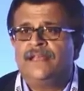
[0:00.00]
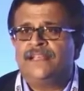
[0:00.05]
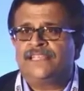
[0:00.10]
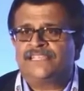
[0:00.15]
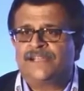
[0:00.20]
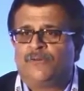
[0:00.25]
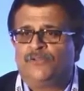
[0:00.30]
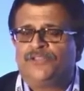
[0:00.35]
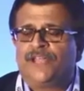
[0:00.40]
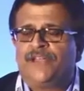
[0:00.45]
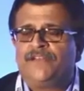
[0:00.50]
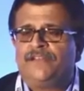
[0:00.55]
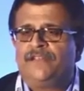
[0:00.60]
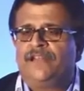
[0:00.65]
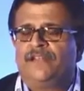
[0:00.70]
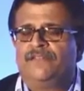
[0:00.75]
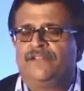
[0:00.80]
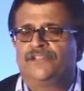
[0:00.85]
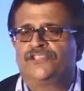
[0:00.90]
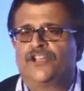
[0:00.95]
some of the
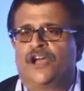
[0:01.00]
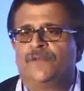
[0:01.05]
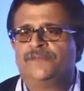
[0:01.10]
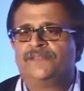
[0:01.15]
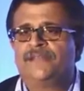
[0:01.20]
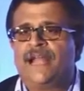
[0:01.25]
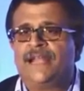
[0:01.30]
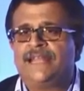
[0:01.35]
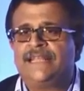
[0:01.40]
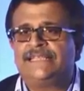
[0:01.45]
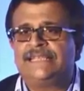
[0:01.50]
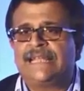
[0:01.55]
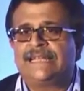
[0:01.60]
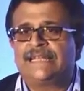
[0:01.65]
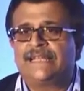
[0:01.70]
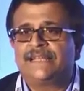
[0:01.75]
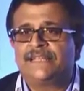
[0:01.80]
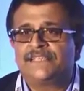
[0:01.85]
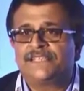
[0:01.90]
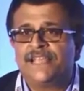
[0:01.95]
entry-level jobs in IT
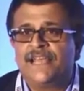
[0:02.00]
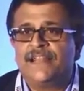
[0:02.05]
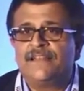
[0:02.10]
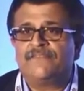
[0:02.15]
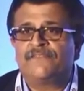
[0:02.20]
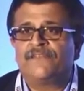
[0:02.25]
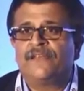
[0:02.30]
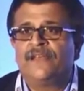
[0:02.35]
sector itself